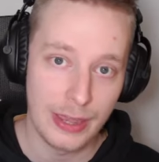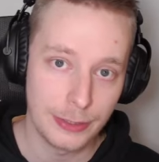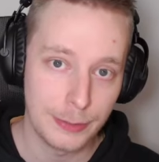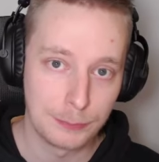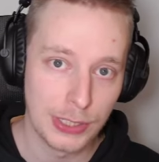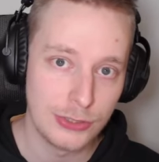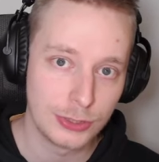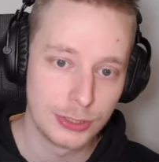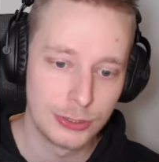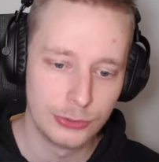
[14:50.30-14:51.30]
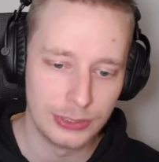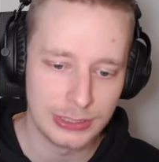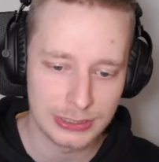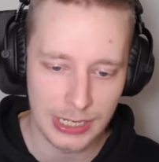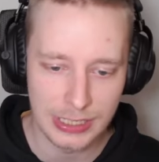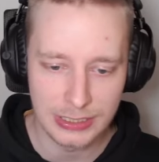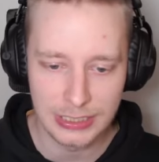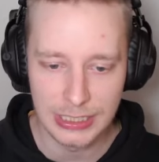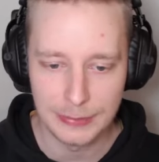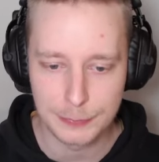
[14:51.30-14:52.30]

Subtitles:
Another play you can do is a deep